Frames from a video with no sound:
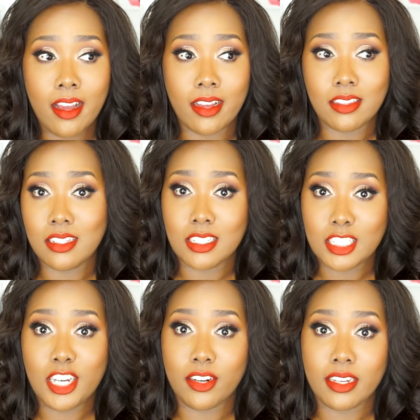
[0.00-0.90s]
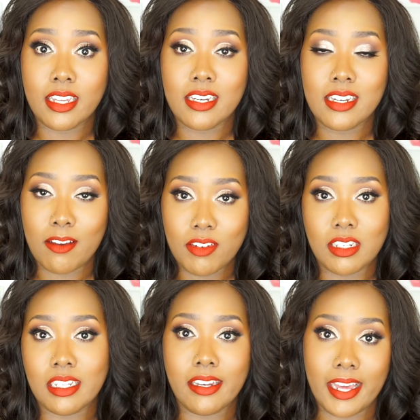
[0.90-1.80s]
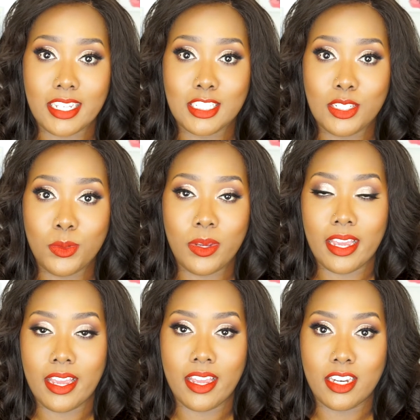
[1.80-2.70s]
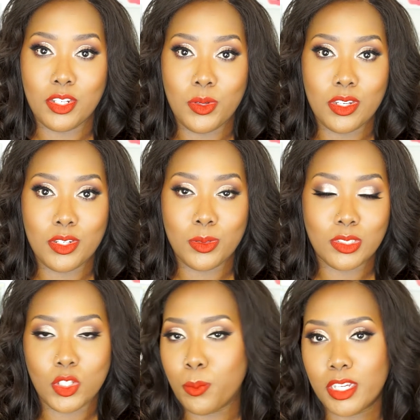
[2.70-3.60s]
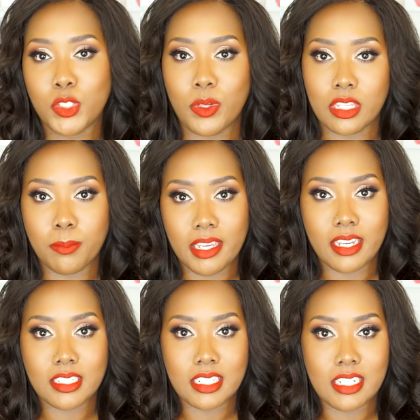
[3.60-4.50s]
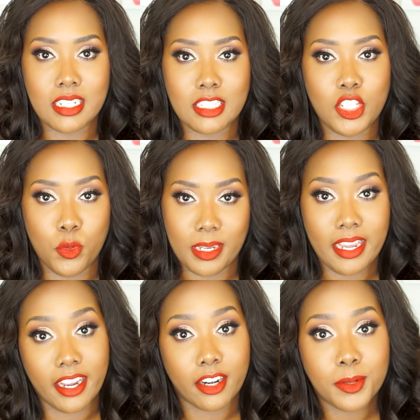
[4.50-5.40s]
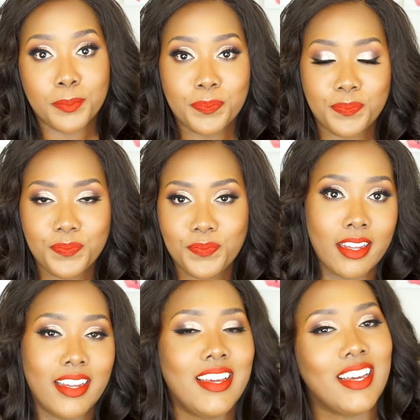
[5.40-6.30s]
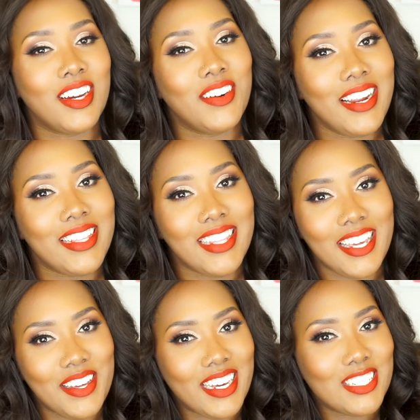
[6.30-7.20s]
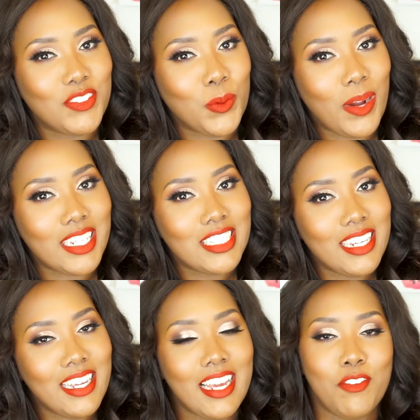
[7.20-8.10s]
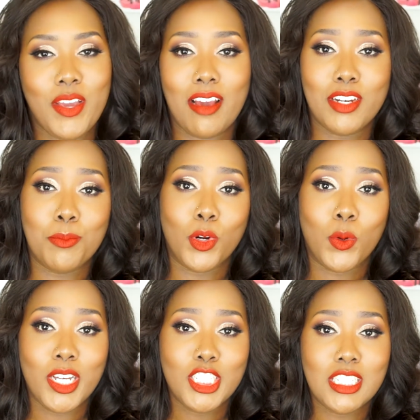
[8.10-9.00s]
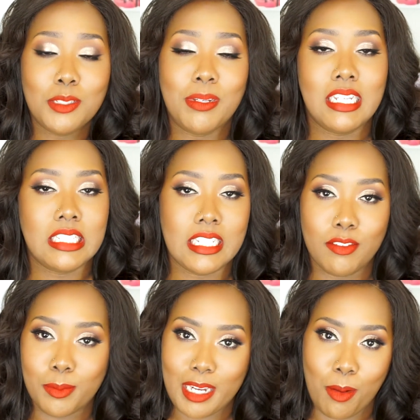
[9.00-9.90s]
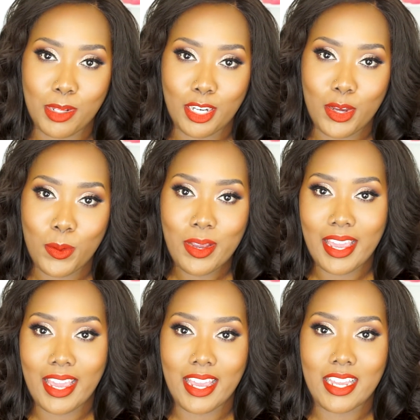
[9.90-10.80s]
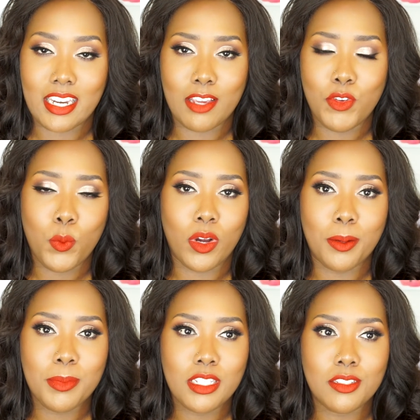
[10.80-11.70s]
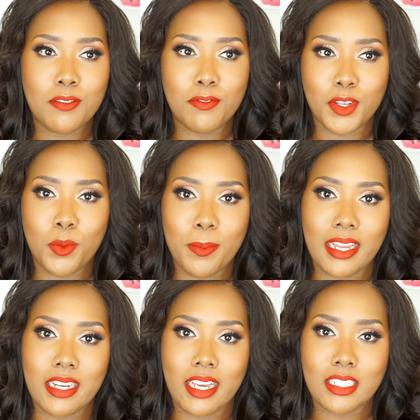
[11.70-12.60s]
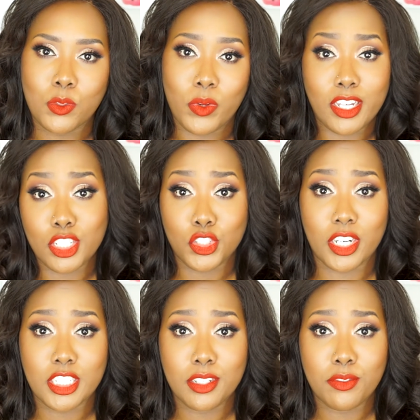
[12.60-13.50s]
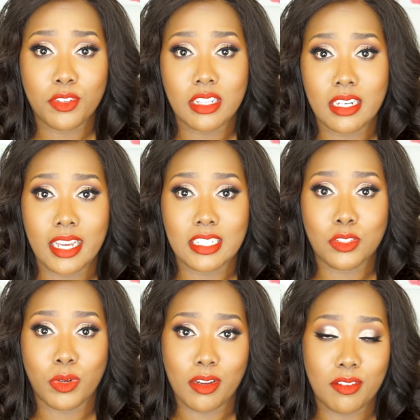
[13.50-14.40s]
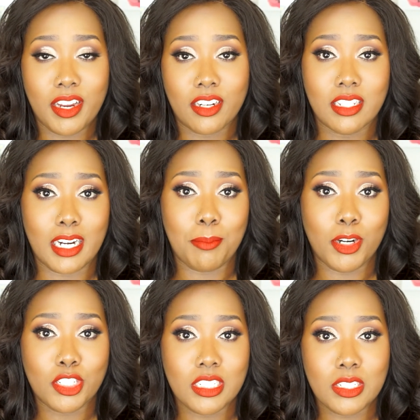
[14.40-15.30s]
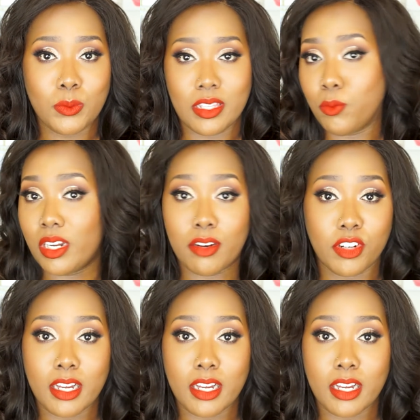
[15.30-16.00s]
I think this hair can definitely last you, and you can do so much with it because it is human hair. Alright, thank you guys for watching. If you have any more questions, please leave them down below. And if you want me to film my next wig construction for the next round of hair that I purchase with whatever